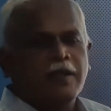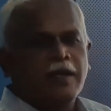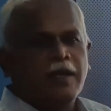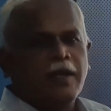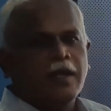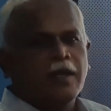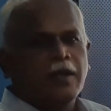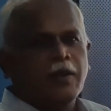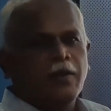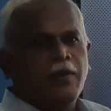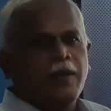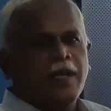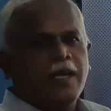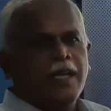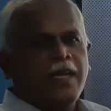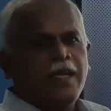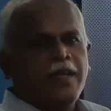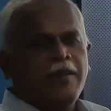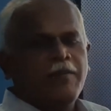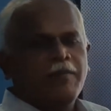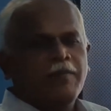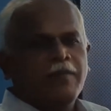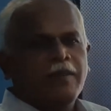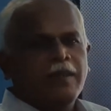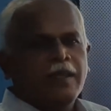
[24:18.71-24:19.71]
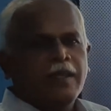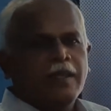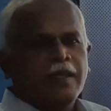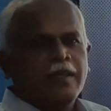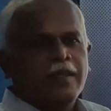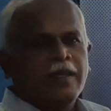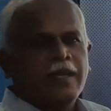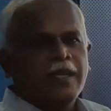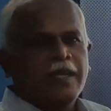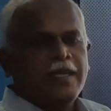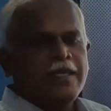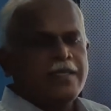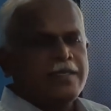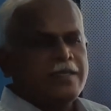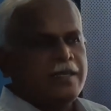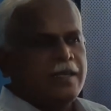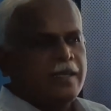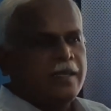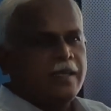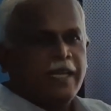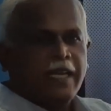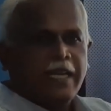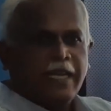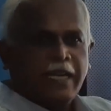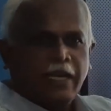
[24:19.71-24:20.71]
accounting, that is
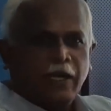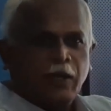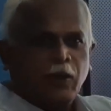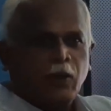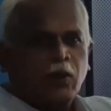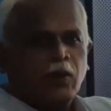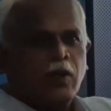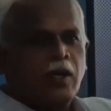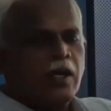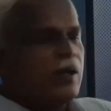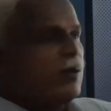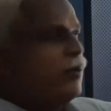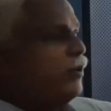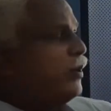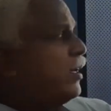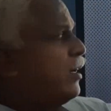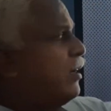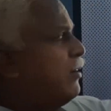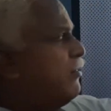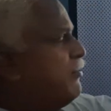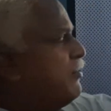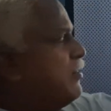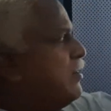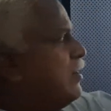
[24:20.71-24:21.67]
taking into account of